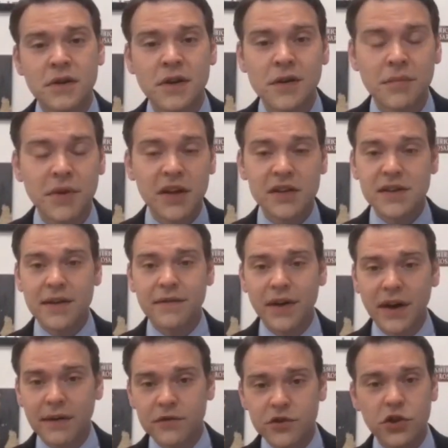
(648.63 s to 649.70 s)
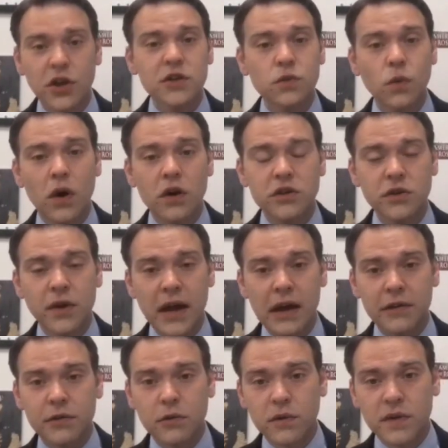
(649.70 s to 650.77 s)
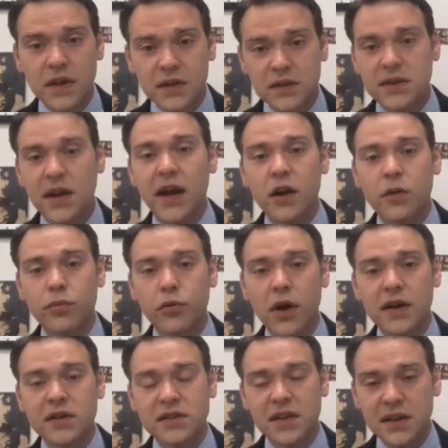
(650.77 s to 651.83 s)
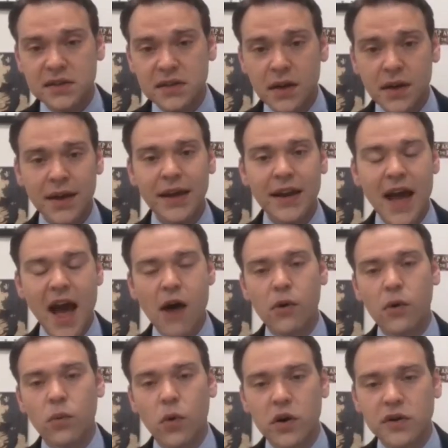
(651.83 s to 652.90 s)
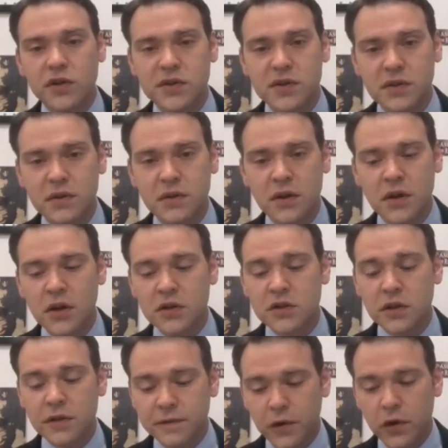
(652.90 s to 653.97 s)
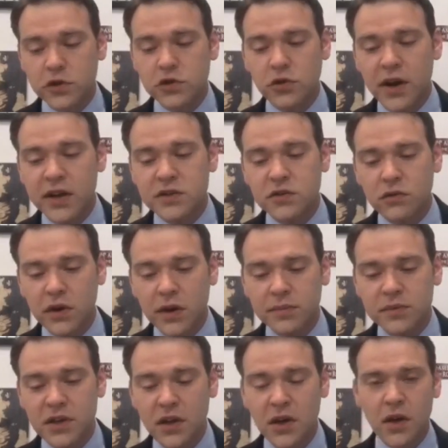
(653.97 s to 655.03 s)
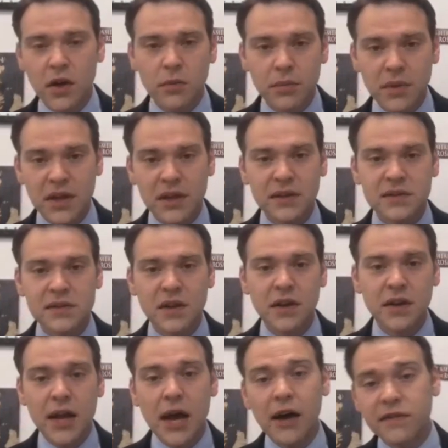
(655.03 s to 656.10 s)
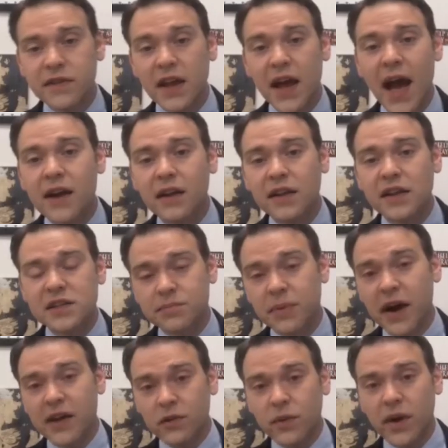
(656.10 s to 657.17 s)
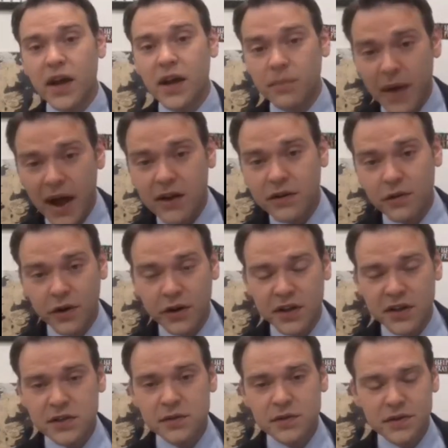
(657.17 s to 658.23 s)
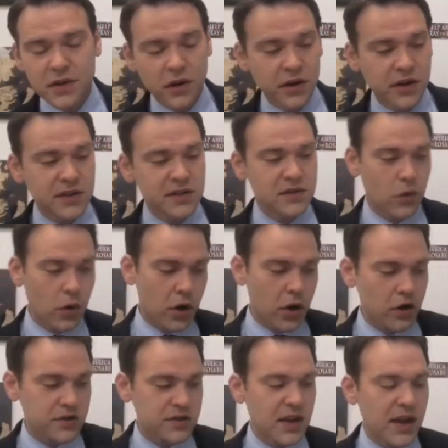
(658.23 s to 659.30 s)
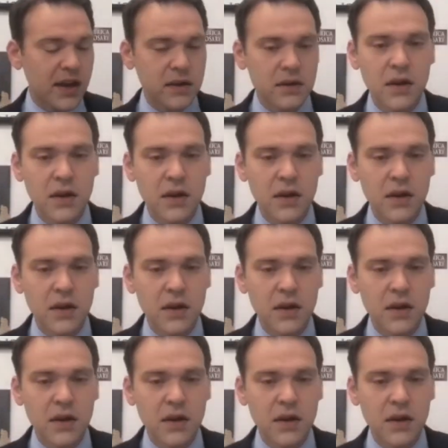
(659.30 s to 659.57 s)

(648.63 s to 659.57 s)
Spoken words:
Because I've just walked you now through the entire process and how it works. So the full transcript means, now if the analyst, by the way, back on his or her side,